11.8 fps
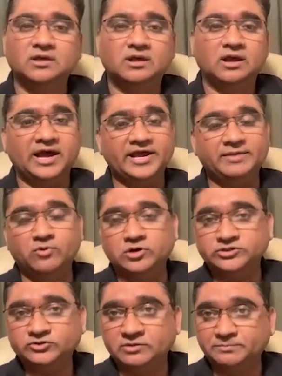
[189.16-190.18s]
And
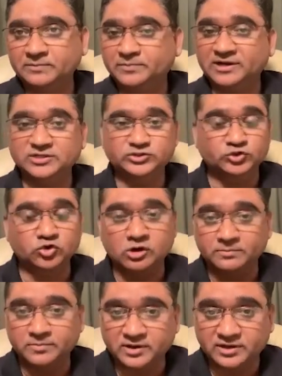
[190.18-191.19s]
most of the people are
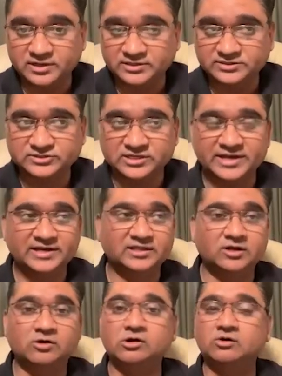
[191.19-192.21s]
jobless and they
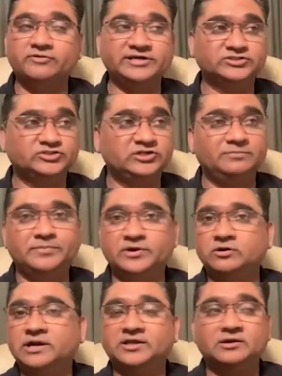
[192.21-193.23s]
always depend
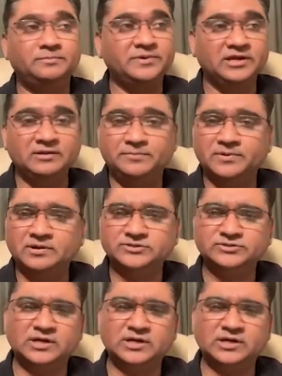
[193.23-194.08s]
on other people.